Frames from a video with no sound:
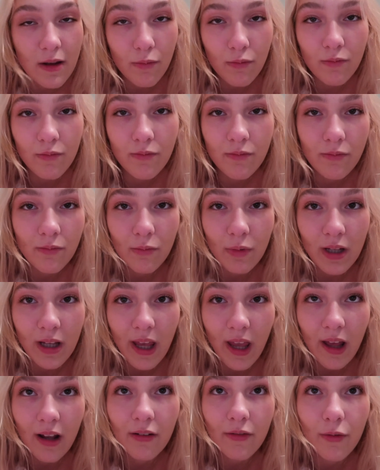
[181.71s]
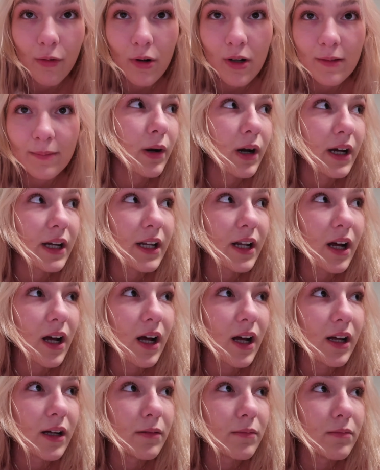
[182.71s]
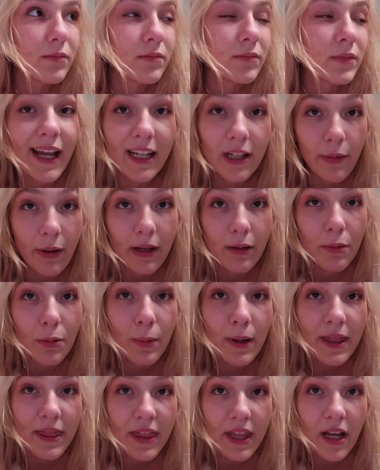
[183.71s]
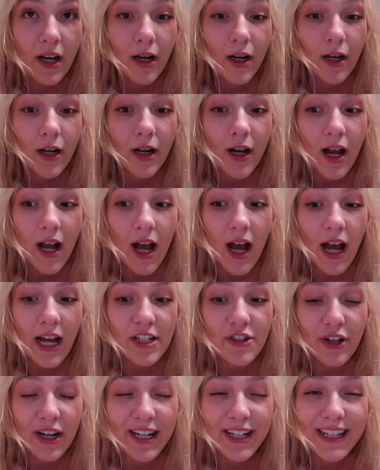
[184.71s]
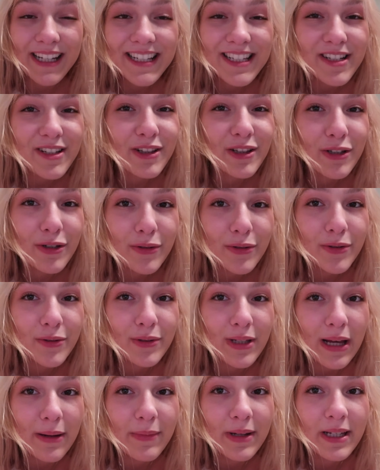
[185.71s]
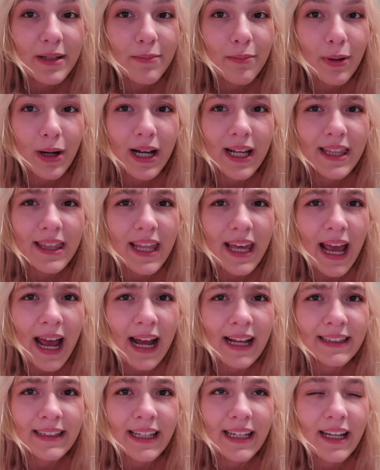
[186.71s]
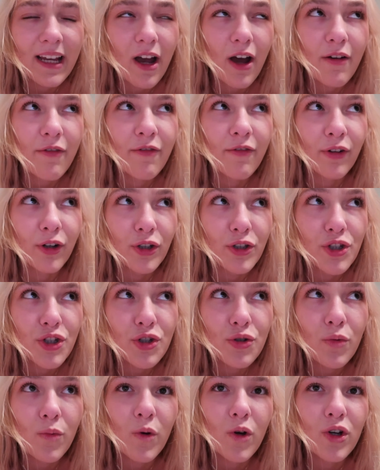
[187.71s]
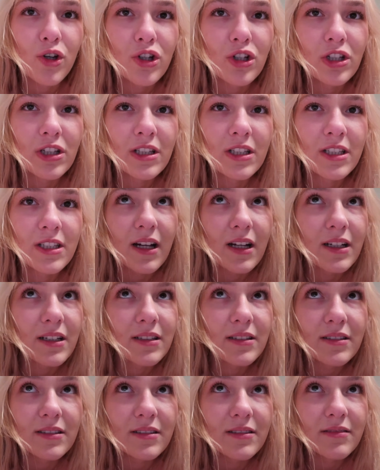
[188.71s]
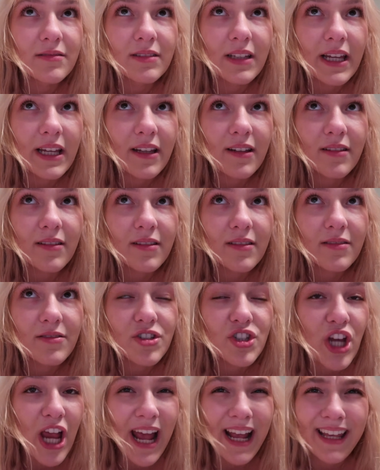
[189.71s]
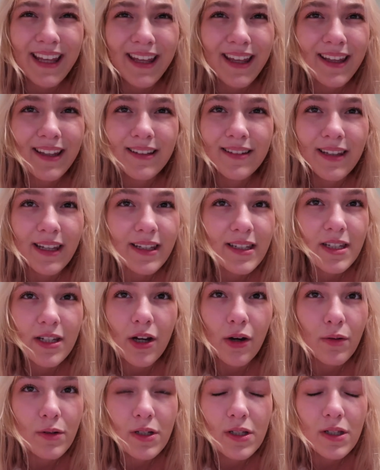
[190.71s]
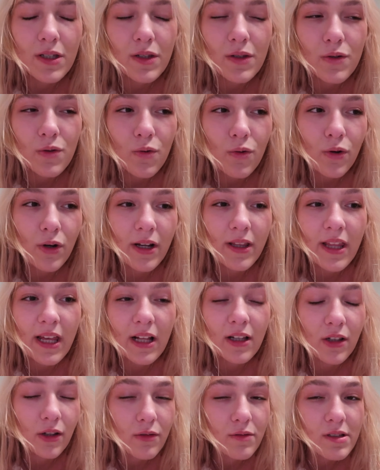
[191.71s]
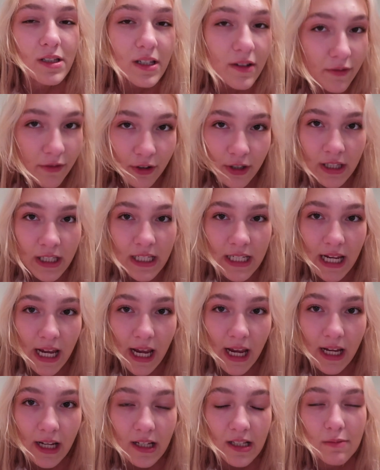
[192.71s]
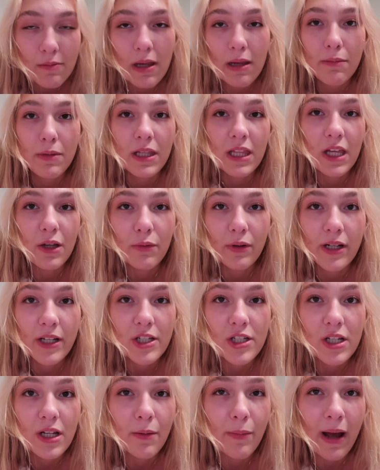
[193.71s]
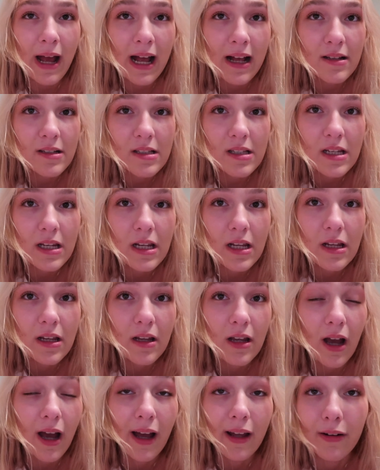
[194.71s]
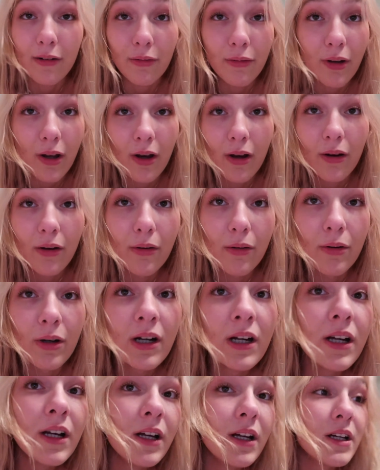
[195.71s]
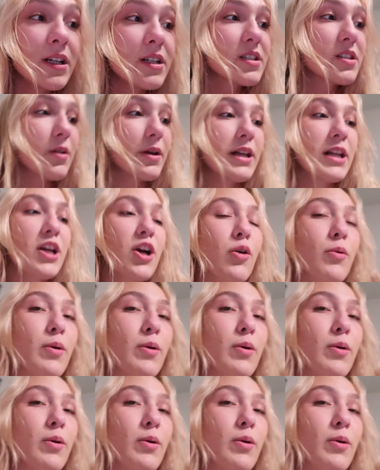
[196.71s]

that we can't afford, but um, anyway, we went there. I tried to get into Lululemon, but they had like a virtual uh, like check-in like to go into the store and they closed it for the day because maybe they reached capacity i don't know so i didn't